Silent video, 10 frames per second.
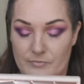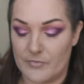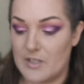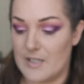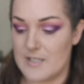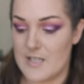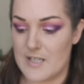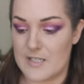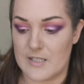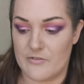Yeah, so
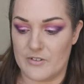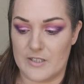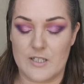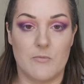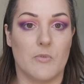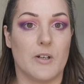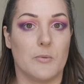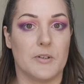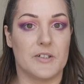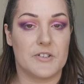that's definitely done what I
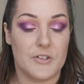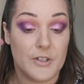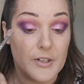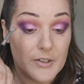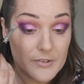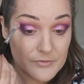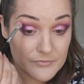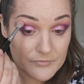want it to do.